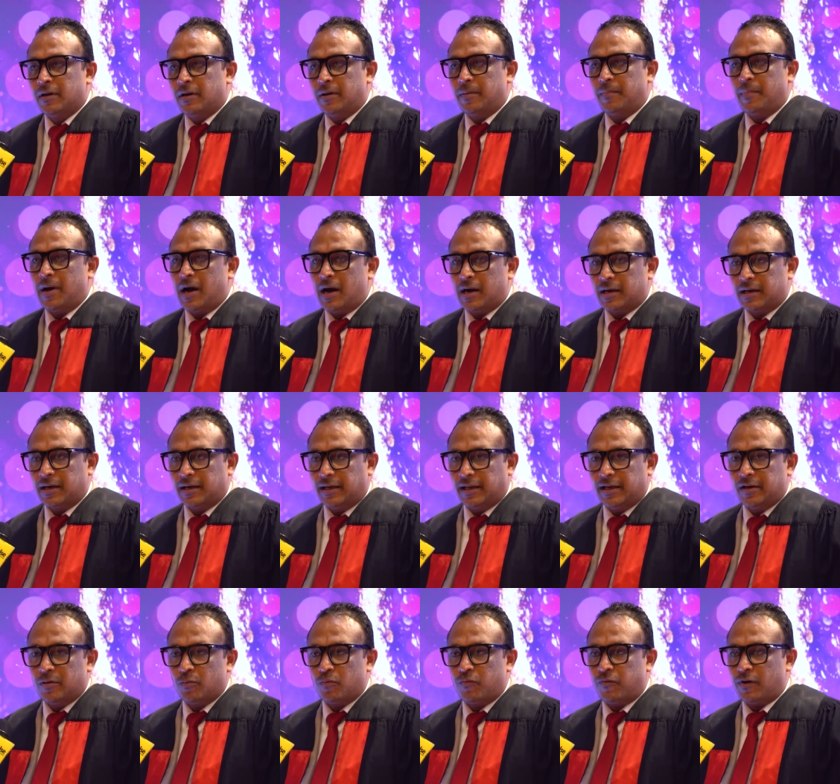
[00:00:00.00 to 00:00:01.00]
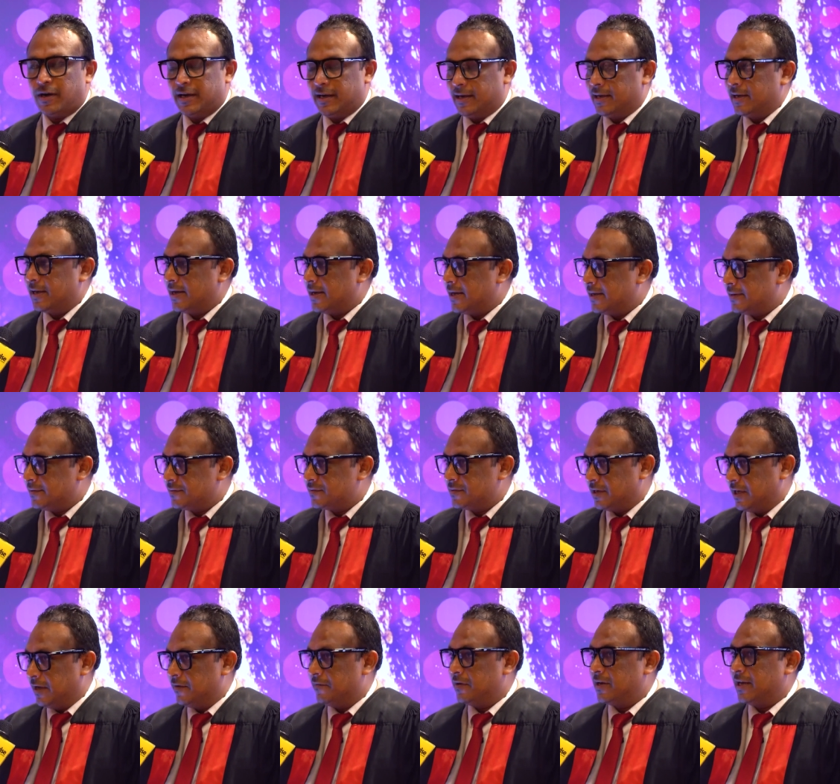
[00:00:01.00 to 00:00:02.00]
marketing, finance,
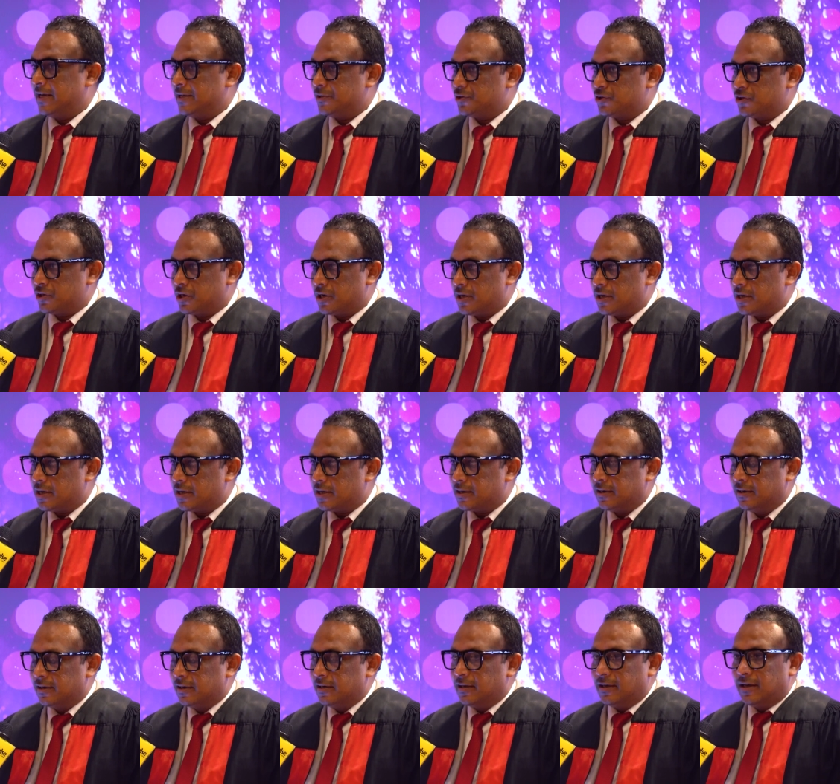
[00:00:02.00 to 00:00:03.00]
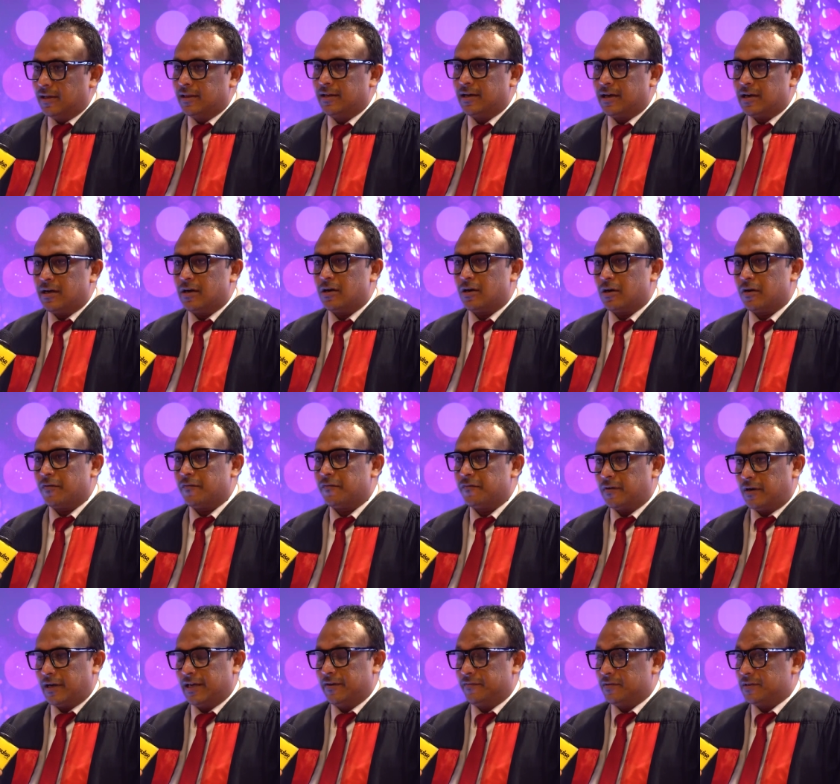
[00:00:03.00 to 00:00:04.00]
even HR there are a lot of
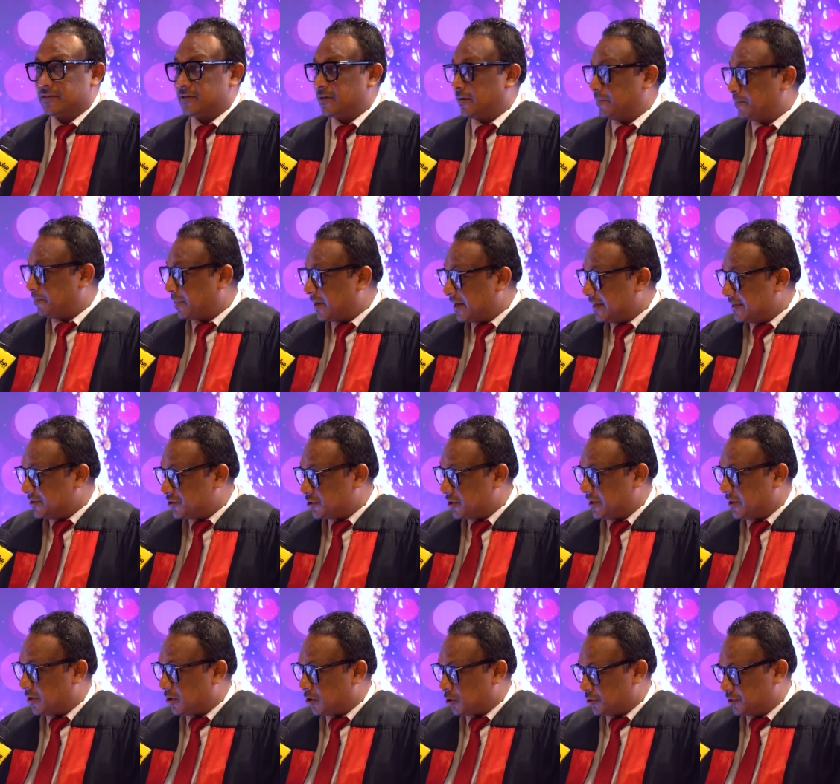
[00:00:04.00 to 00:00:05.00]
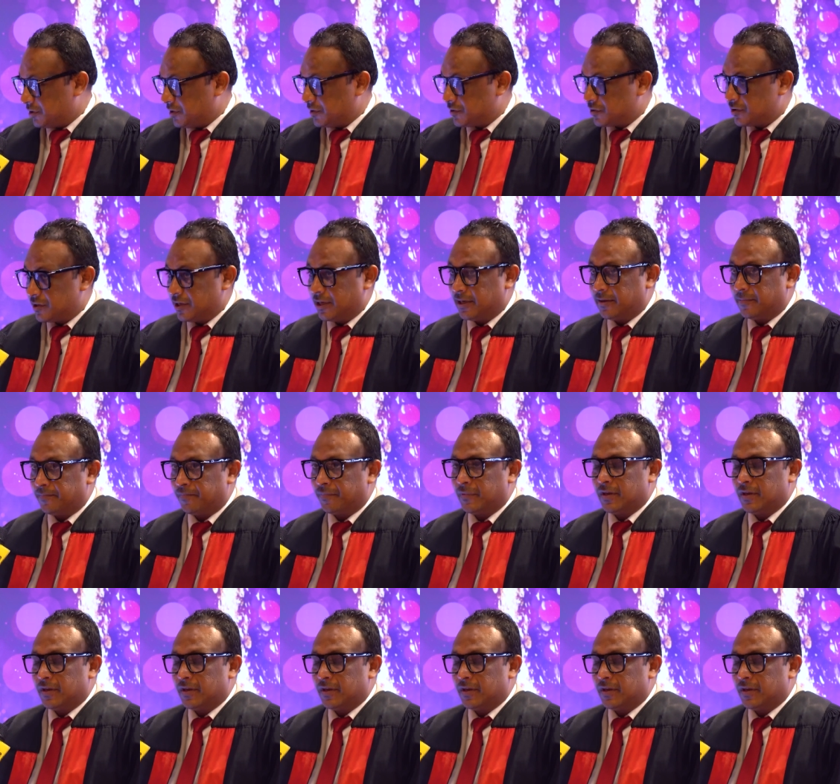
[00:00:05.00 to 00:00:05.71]
even supply chain logistic